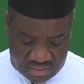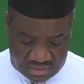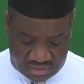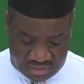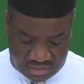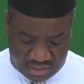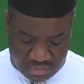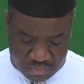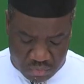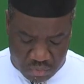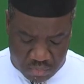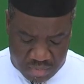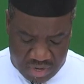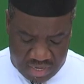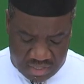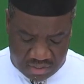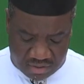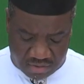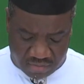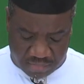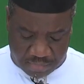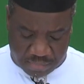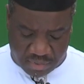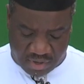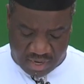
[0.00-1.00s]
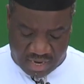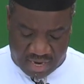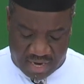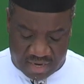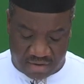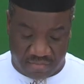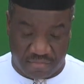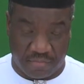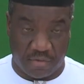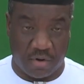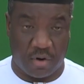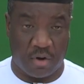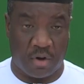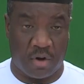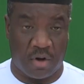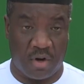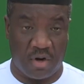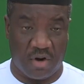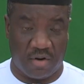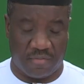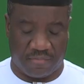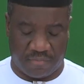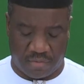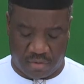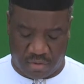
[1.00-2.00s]
This is a moment of pride for
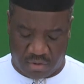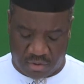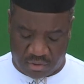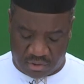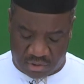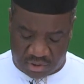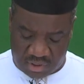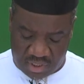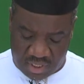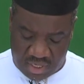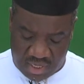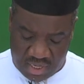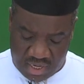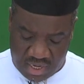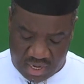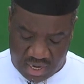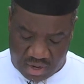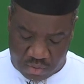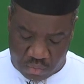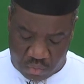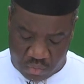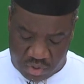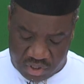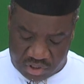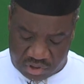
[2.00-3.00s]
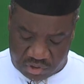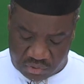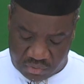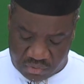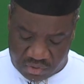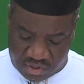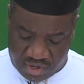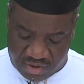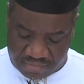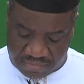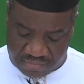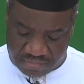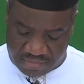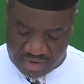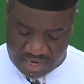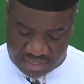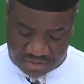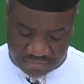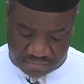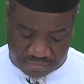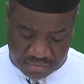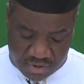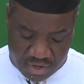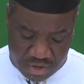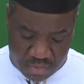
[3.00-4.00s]
all of us, and we should
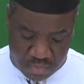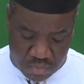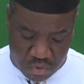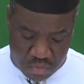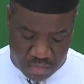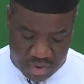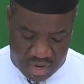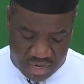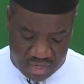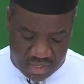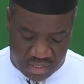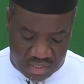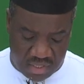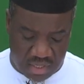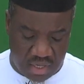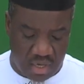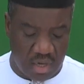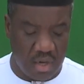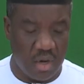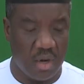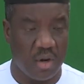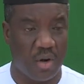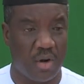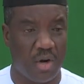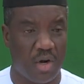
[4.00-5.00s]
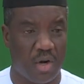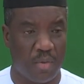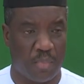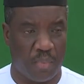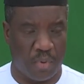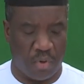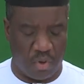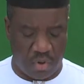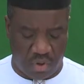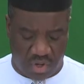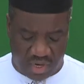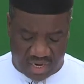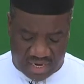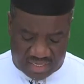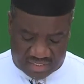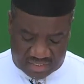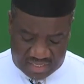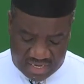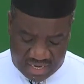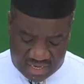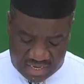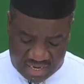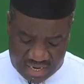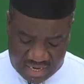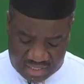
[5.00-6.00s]
reflect for a moment on the
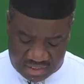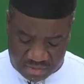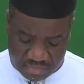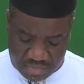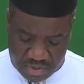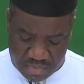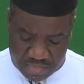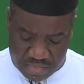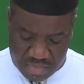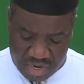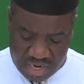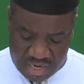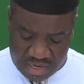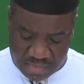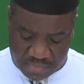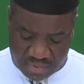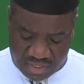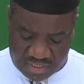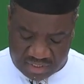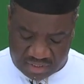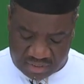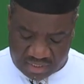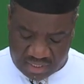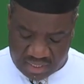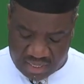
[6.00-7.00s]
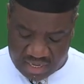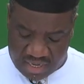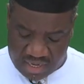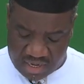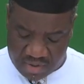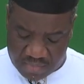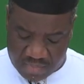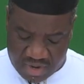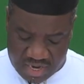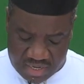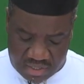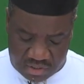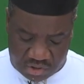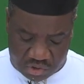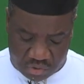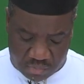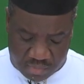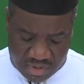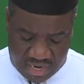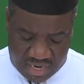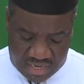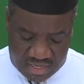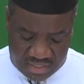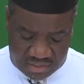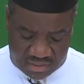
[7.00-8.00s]
progress that has been made, particularly by the
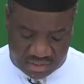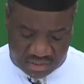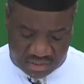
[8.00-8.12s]
Somali